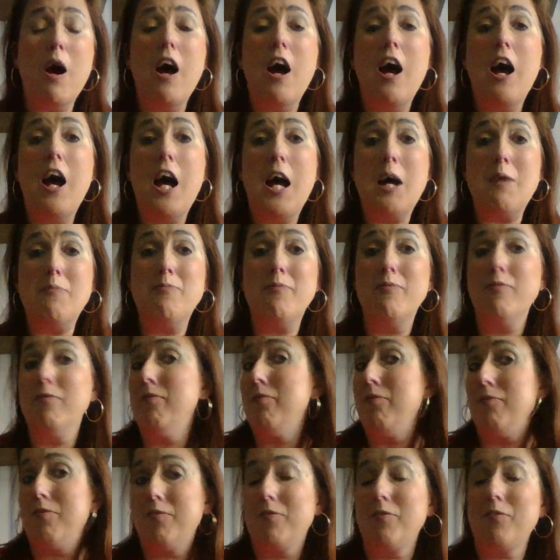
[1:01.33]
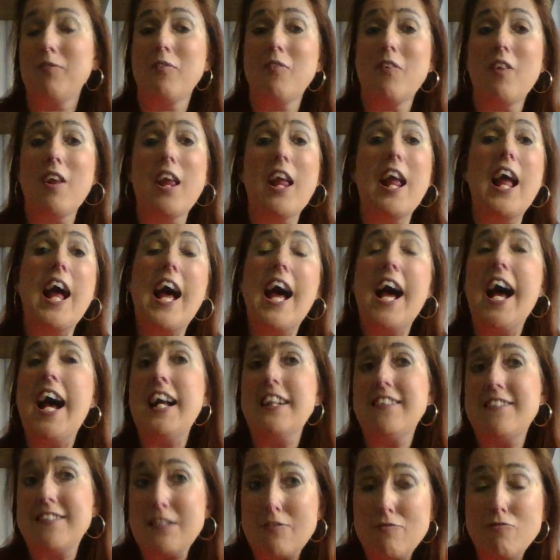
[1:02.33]
um,
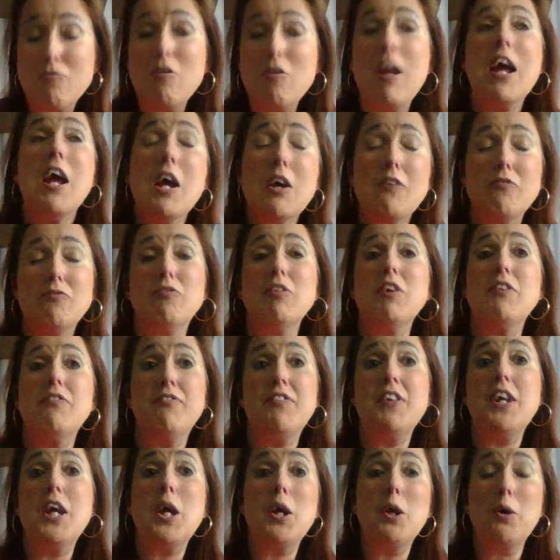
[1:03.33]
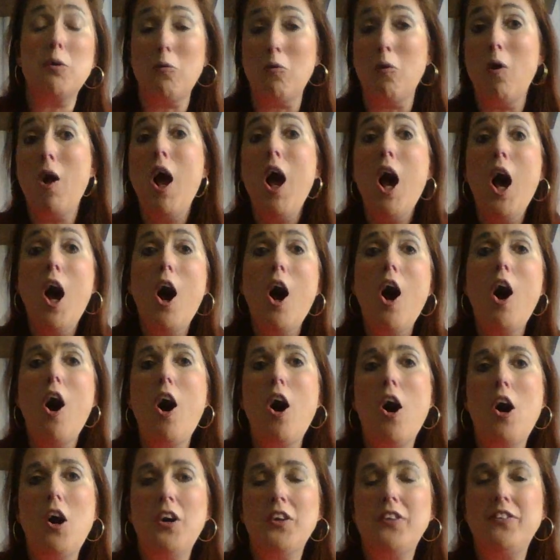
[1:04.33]
and a, re a review
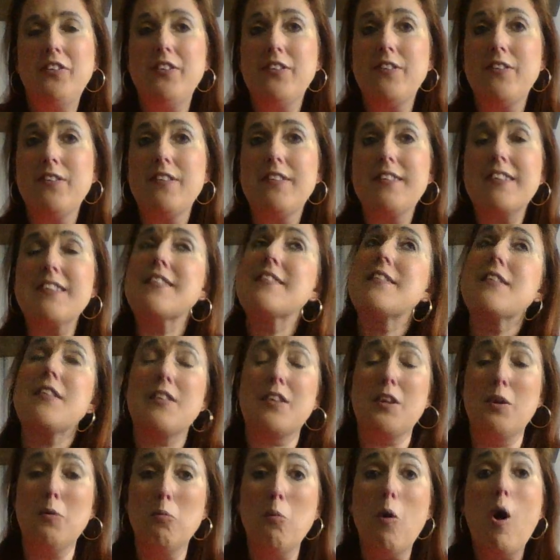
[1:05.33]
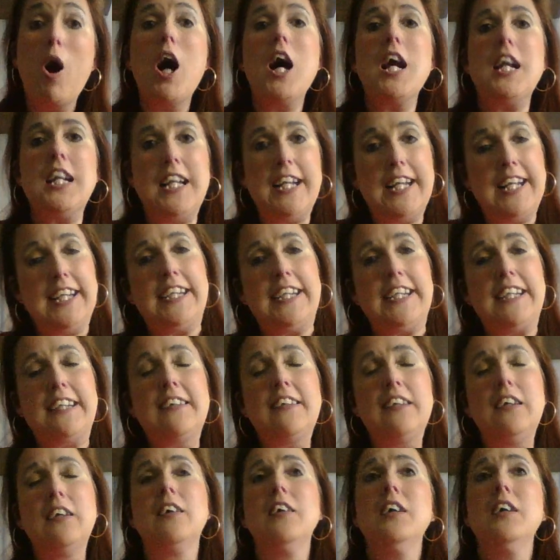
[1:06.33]
on the Wightlink
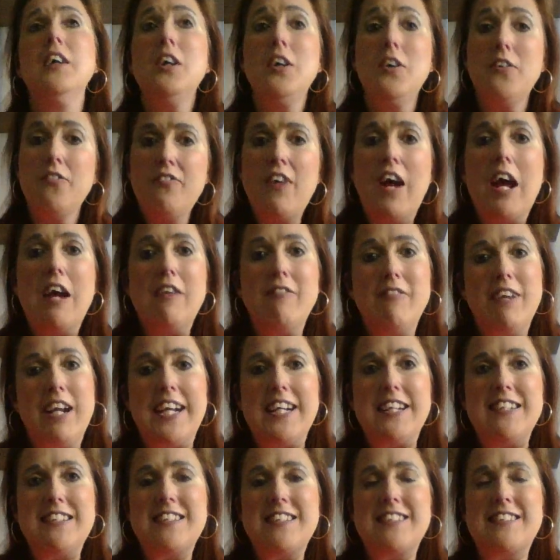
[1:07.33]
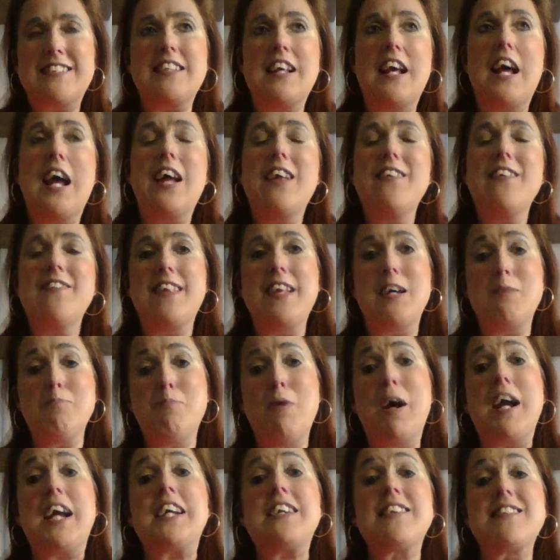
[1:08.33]
ferries that
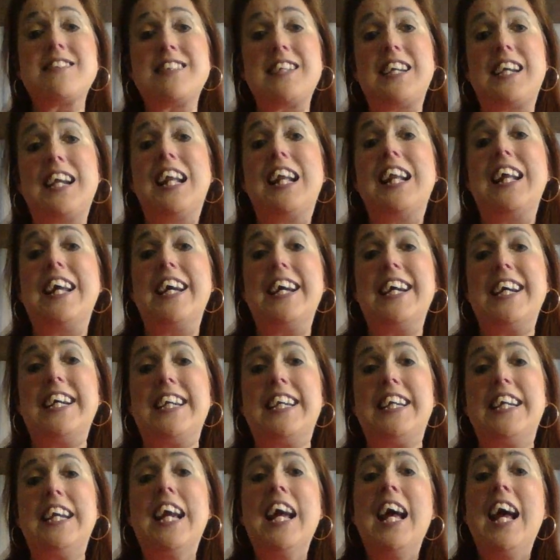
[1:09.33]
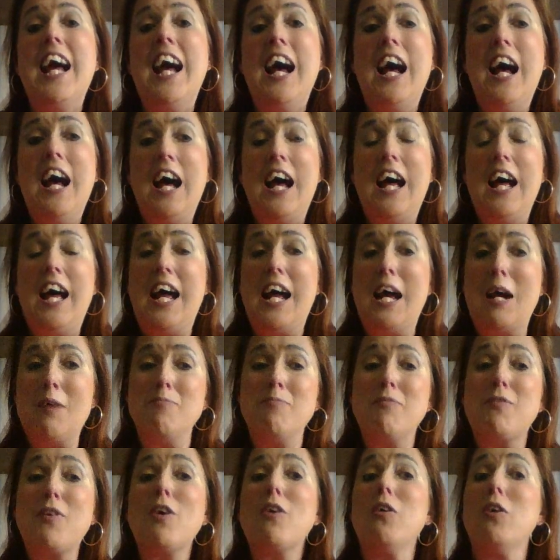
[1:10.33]
basically
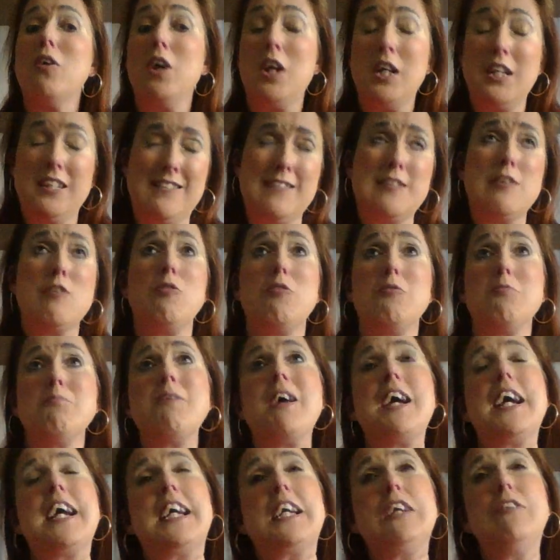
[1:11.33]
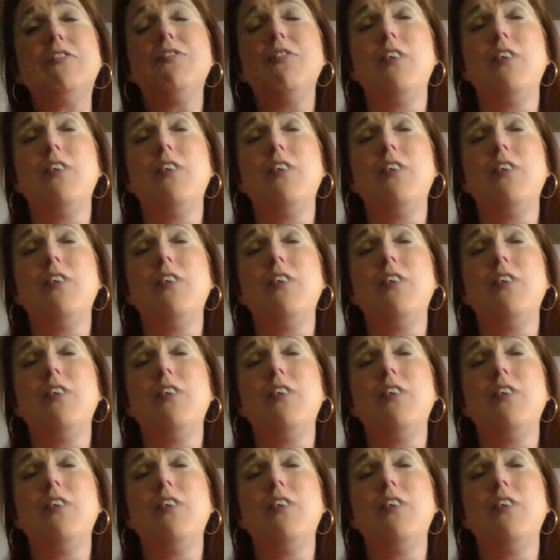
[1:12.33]
um, uh, took me